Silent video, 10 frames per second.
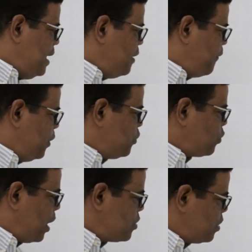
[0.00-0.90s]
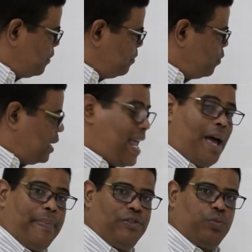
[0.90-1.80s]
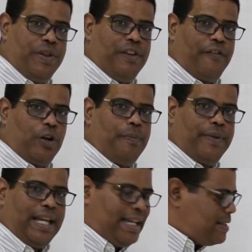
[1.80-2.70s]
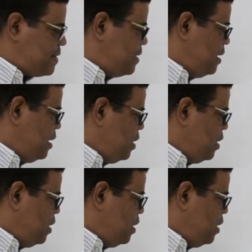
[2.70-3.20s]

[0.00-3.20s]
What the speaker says: In the first structure, what happens with the verb get?